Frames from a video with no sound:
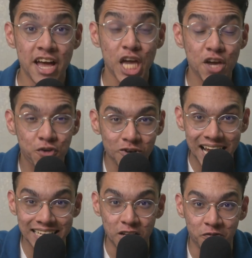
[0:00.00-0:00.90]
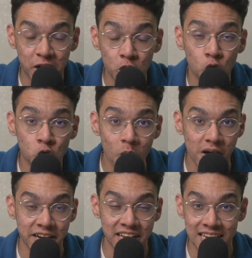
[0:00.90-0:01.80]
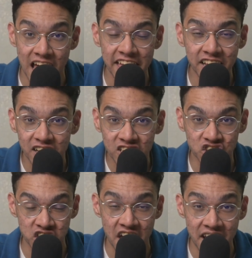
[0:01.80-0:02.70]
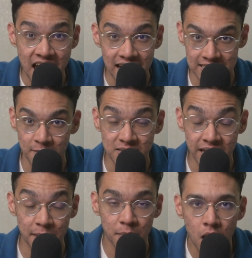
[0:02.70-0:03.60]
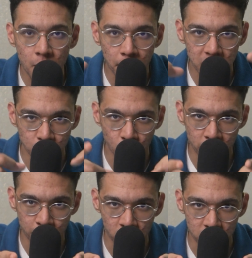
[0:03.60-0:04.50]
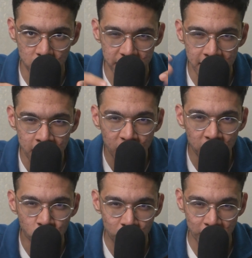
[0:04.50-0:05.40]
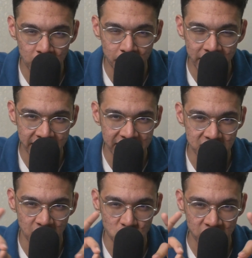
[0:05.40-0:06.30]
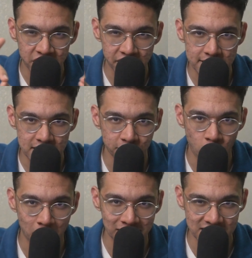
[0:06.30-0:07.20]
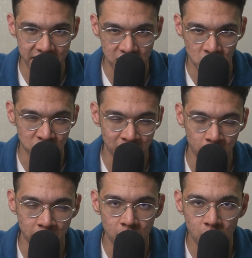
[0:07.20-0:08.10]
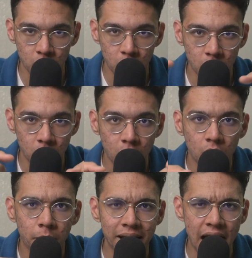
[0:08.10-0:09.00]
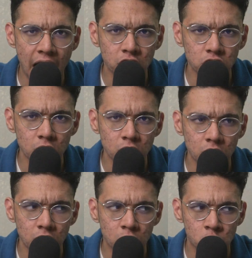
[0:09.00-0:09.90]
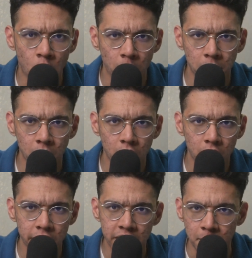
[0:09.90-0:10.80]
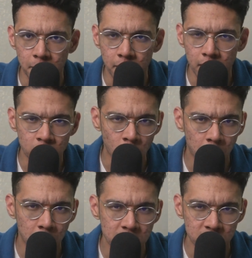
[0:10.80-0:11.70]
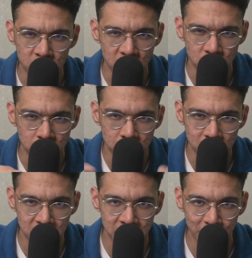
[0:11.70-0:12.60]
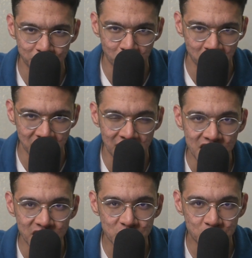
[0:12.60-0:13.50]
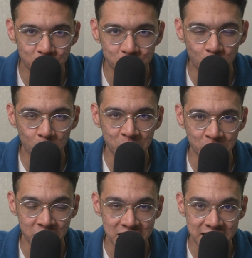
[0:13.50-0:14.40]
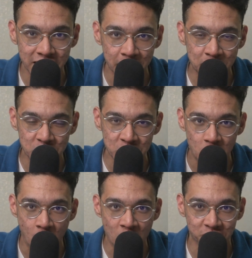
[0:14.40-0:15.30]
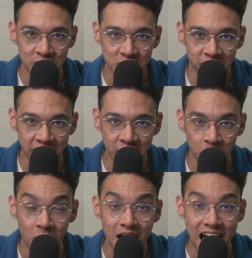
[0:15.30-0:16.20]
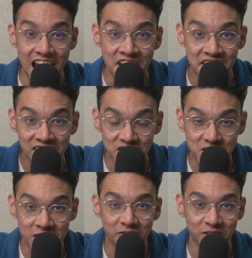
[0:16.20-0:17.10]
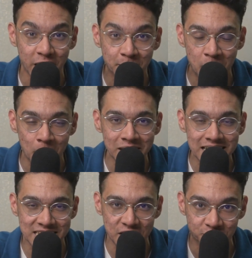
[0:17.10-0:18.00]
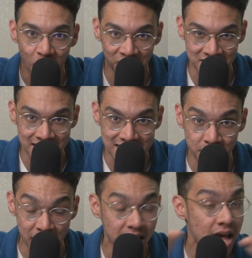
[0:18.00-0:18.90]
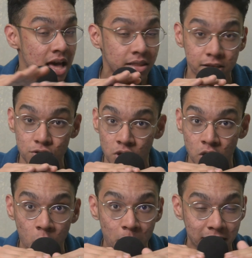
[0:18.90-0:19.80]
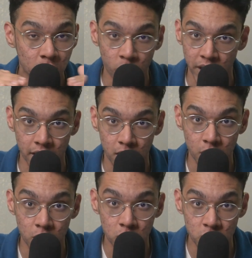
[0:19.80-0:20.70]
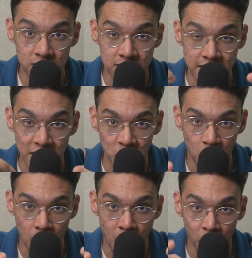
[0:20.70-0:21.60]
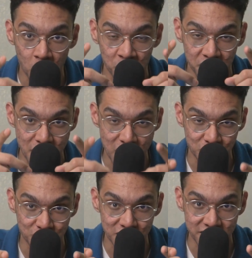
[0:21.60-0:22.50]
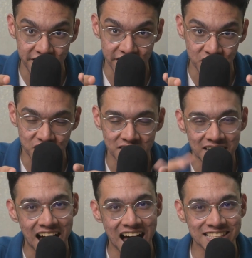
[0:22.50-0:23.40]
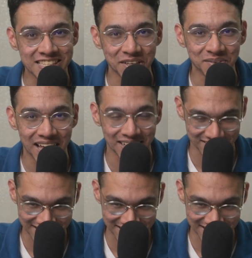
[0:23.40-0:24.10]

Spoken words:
If you like that video, go ahead and like, share, and subscribe. But more importantly, if you like debating in such interesting formats, ladies and gentlemen, my actual top tip, top suggestion, take it from me, is to go into the description of this video and register for the Republic's Day Forensics debate. There's no better way to set your mark on the national stage. I'll see you there.